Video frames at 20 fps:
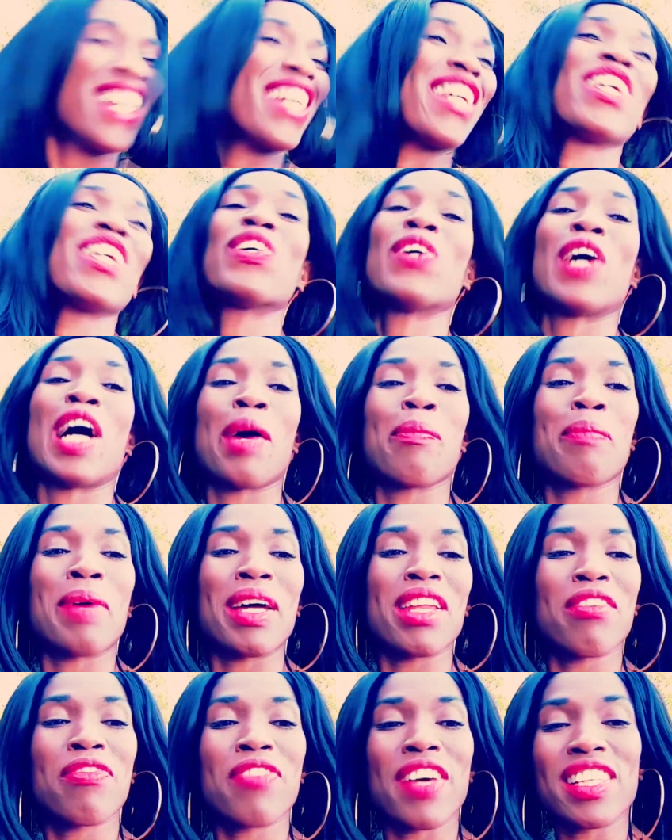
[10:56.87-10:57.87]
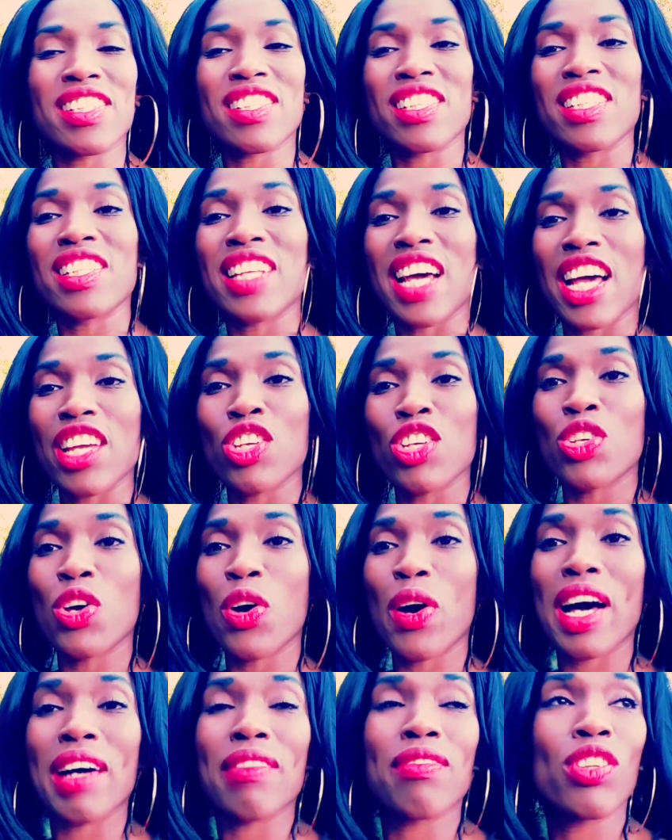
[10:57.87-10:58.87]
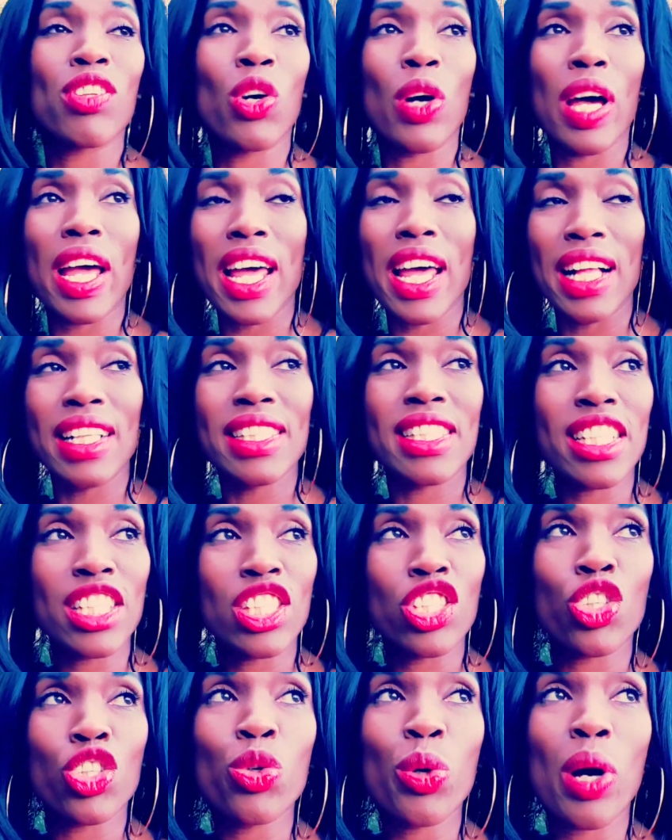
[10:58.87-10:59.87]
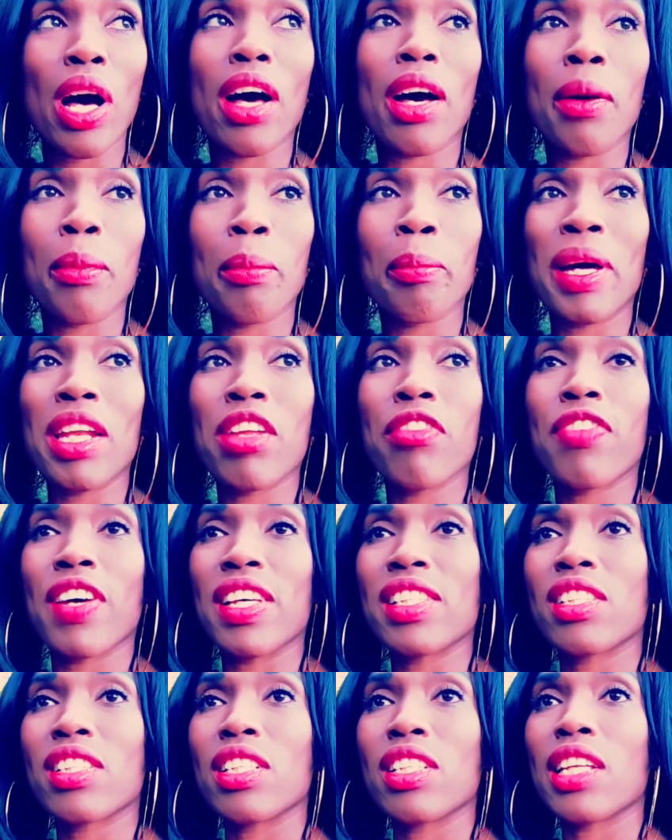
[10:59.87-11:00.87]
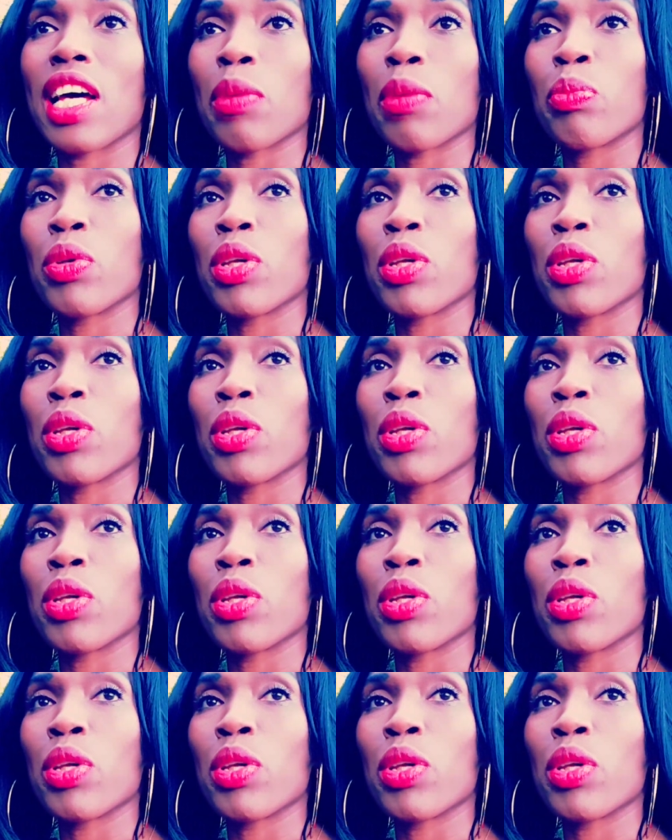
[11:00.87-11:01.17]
You are manifesting that you don't have no health issue. You are manifesting that